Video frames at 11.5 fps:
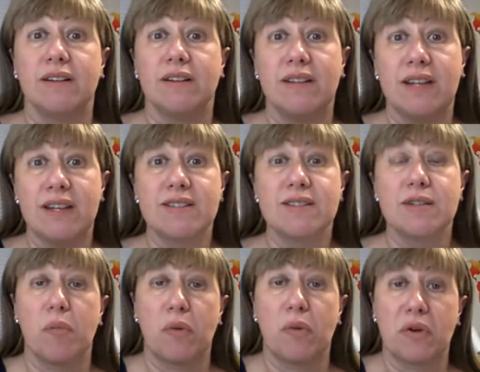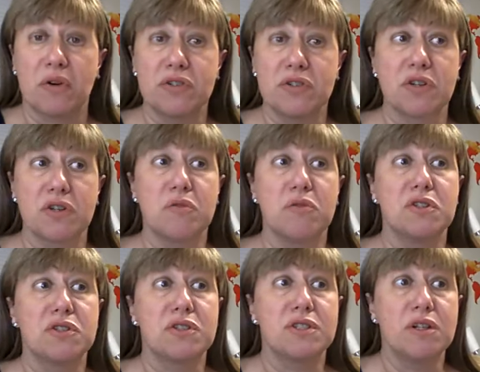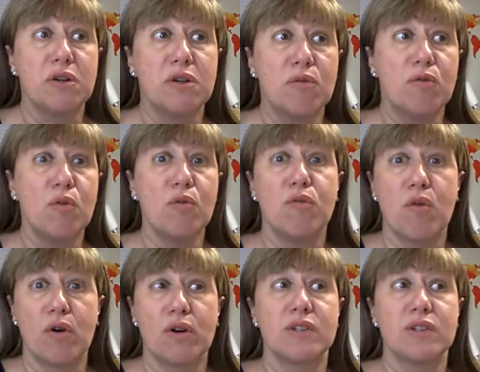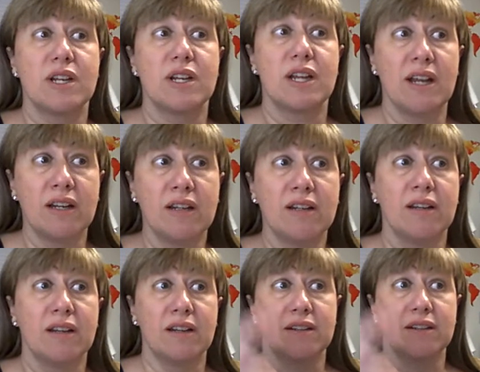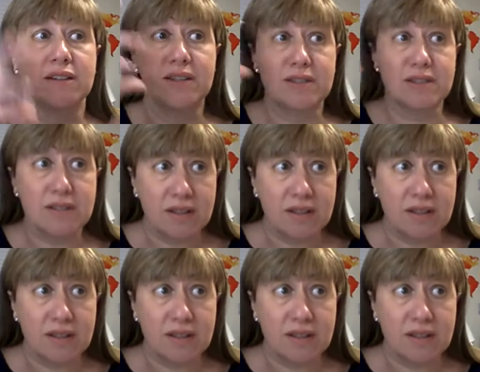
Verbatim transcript: This is a person who is still full force in this